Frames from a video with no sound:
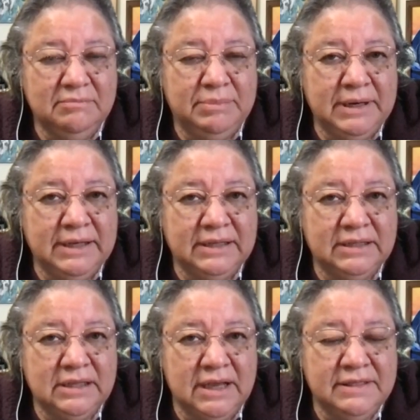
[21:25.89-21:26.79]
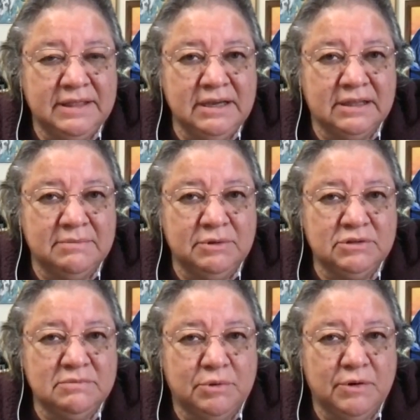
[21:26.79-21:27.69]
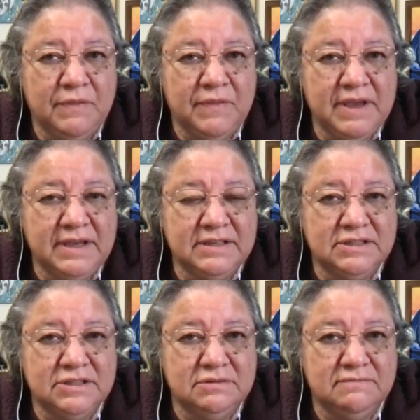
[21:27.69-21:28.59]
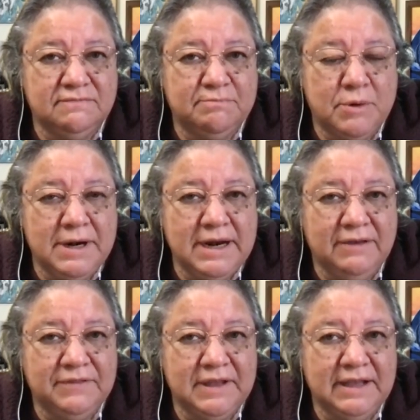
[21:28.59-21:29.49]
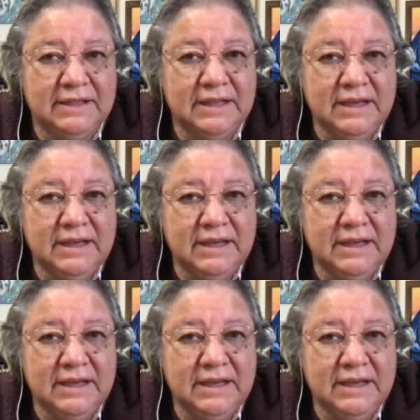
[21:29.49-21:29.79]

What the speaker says: But I think the most important thing is to point out that